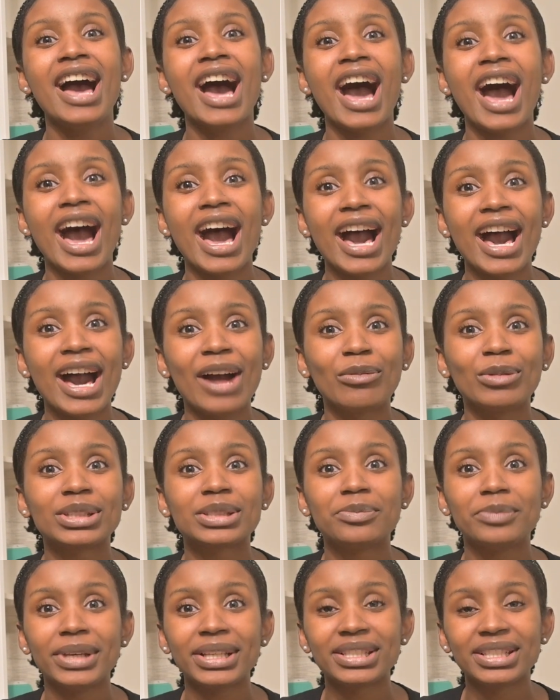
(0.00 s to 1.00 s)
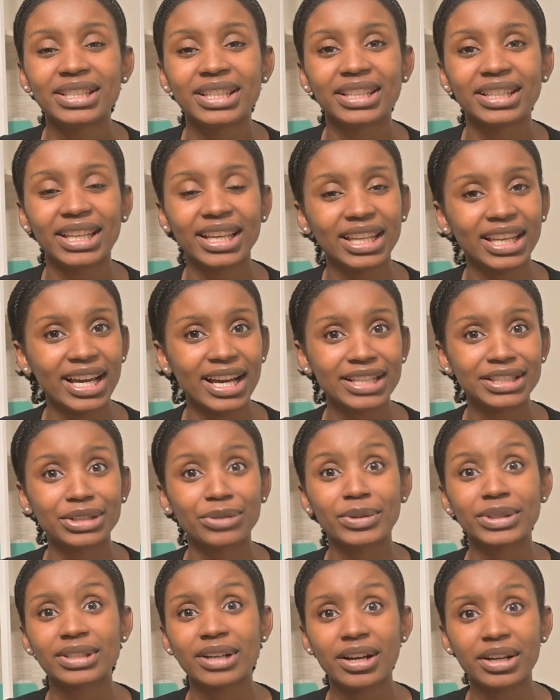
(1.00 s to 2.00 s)
I was missing the deadline
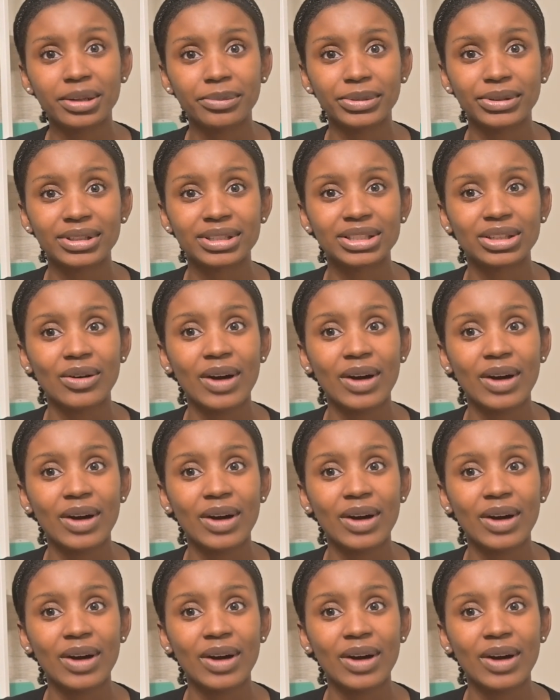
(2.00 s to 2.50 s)
to return the books,